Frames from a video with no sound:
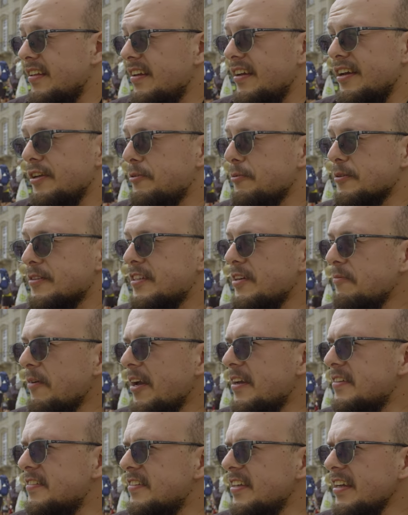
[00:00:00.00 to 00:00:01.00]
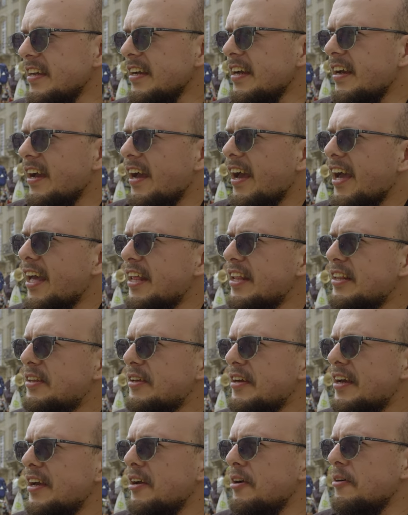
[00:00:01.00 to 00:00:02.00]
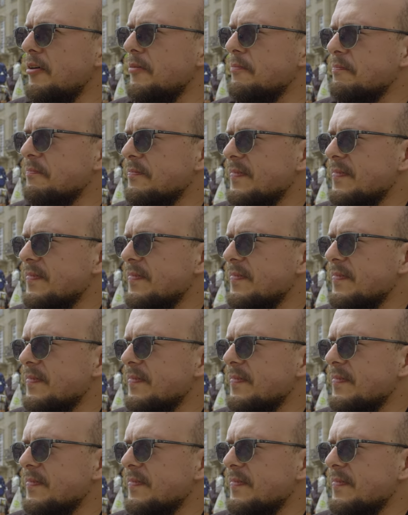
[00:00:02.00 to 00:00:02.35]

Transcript: It was amazing. And a